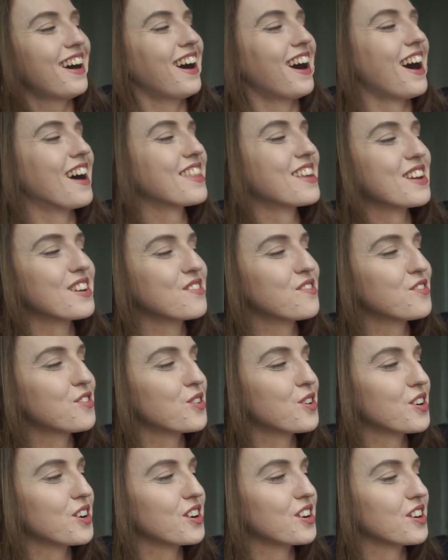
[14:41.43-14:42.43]
And then
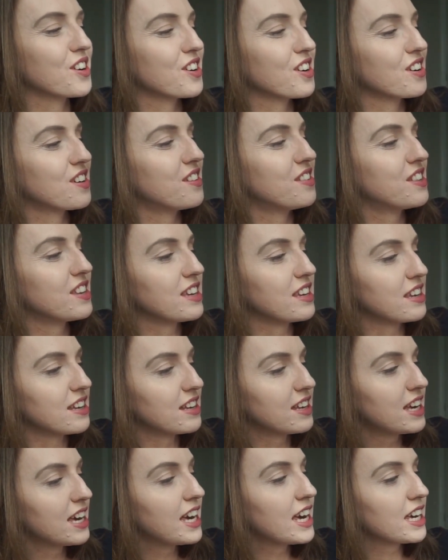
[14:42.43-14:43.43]
for the
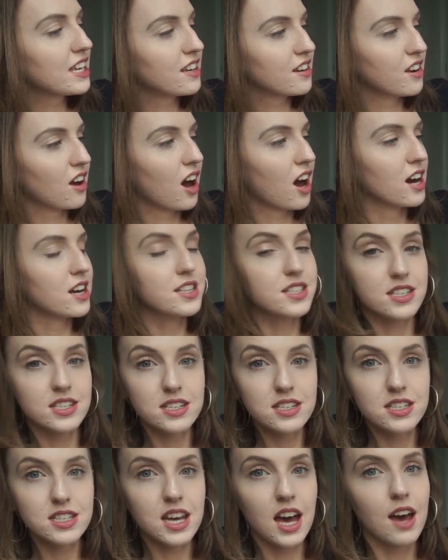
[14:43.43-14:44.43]
cadent
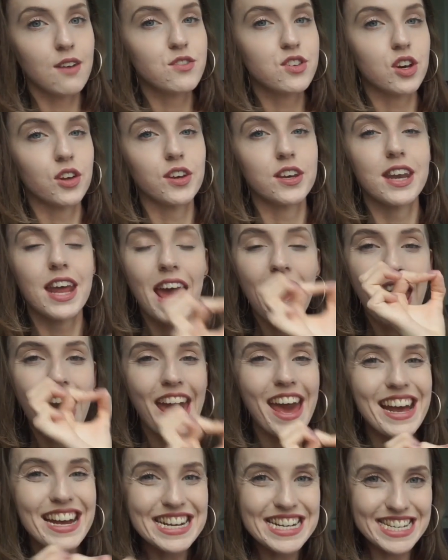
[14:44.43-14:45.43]
houses, I've done an
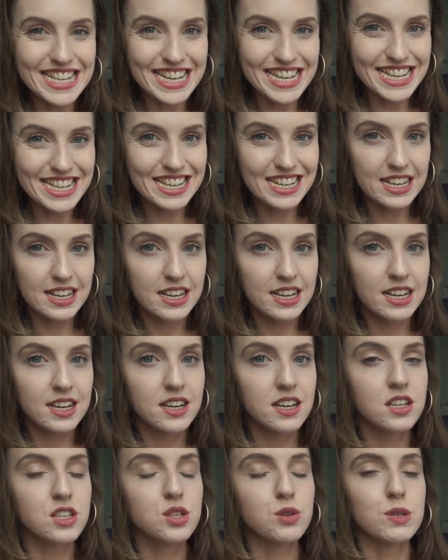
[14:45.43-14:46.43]
AD.
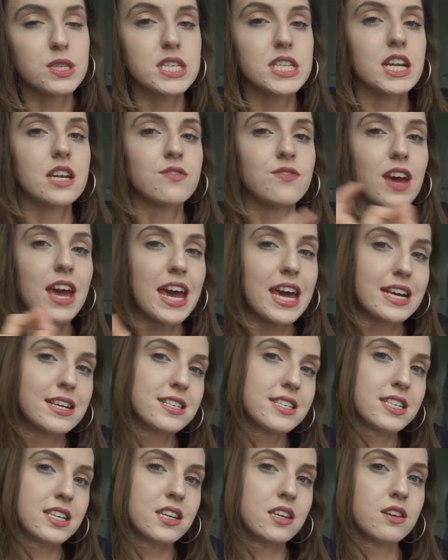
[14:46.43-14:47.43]
So instead of
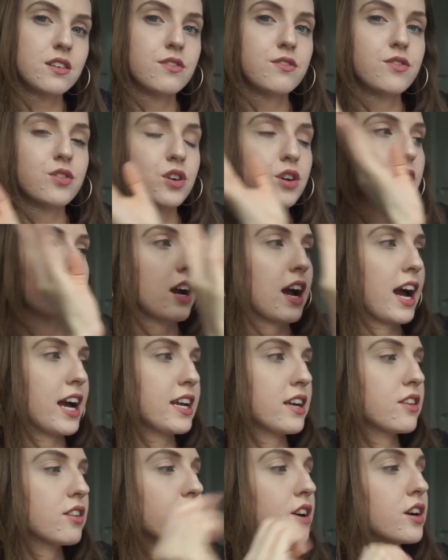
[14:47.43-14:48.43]
AC for
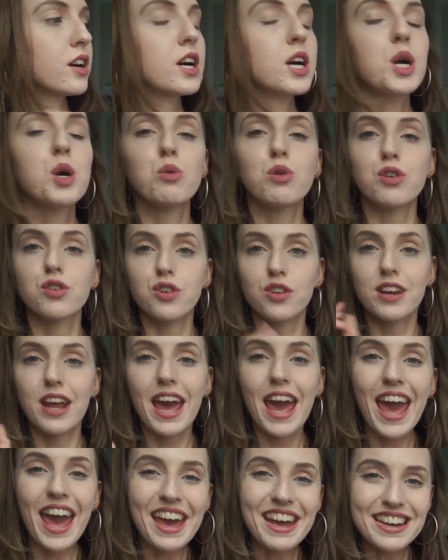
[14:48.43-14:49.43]
angular, we're doing
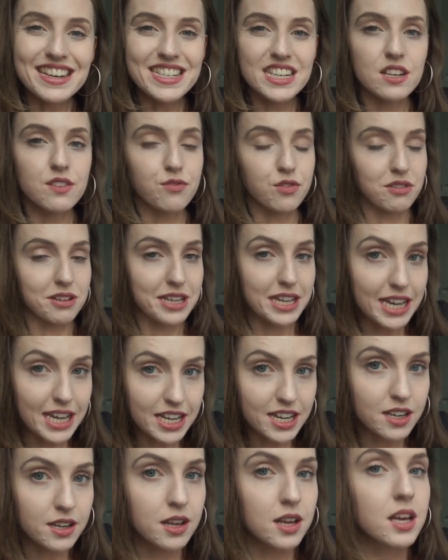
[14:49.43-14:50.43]
AD for
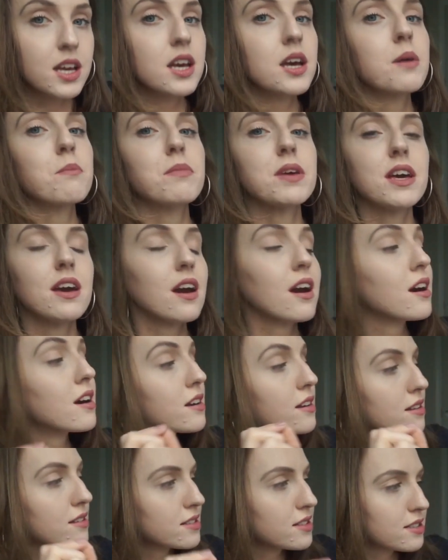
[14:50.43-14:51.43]
cadent,
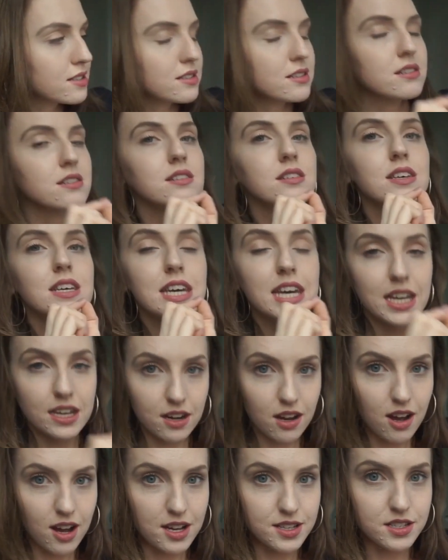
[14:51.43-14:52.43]
because
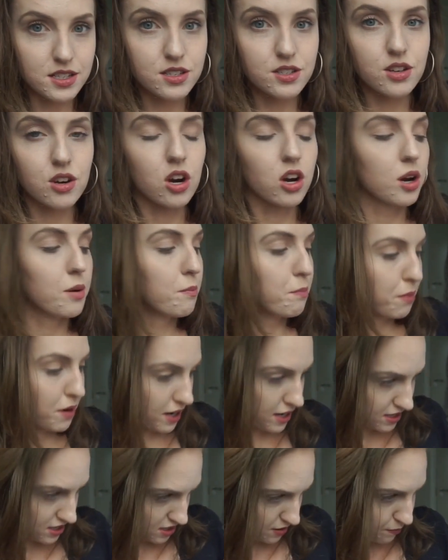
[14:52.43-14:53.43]
cadent houses are
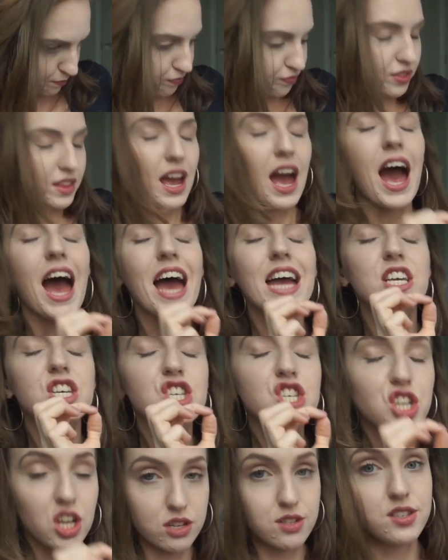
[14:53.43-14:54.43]
about
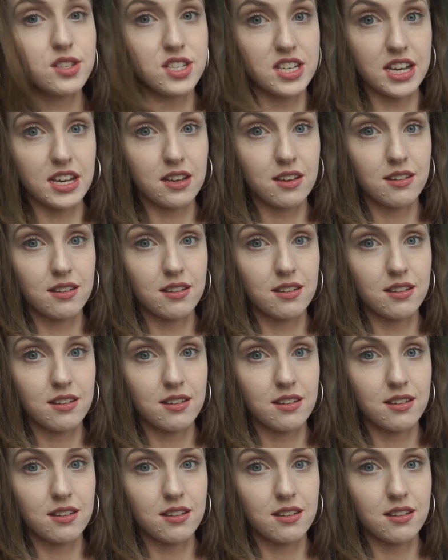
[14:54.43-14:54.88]
adjusting.